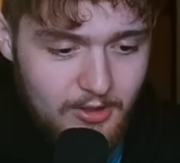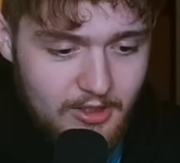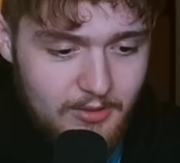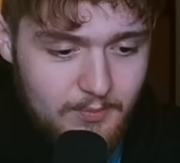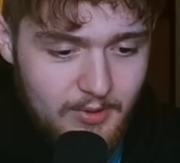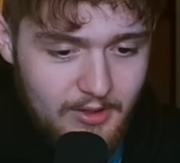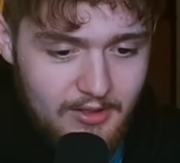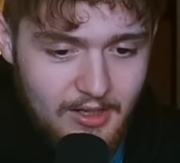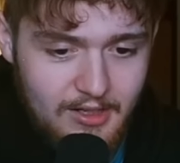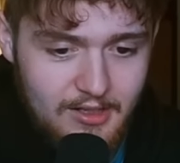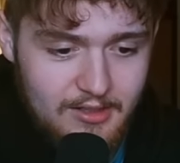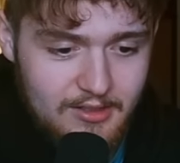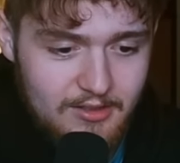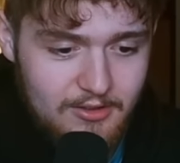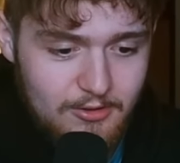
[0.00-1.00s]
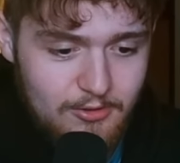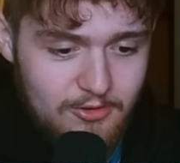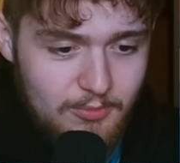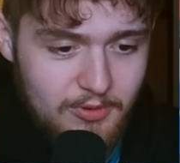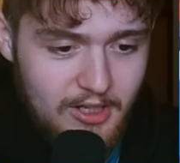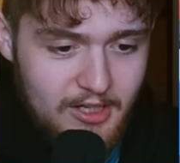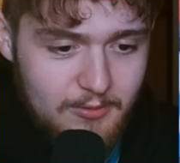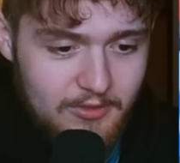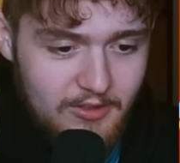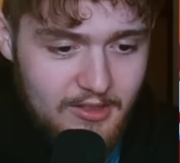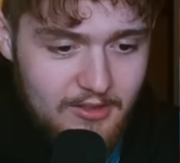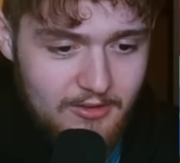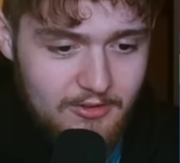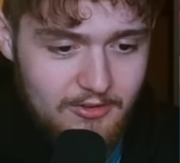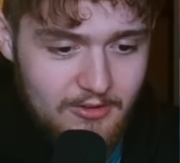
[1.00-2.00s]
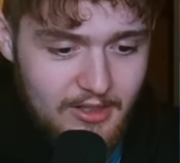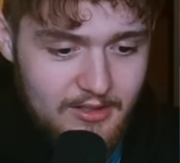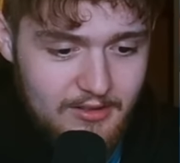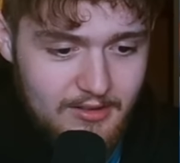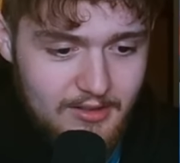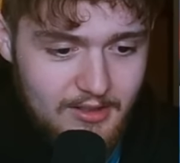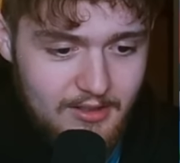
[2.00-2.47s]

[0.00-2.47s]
didn't work, but I got you supplied with the heals, right?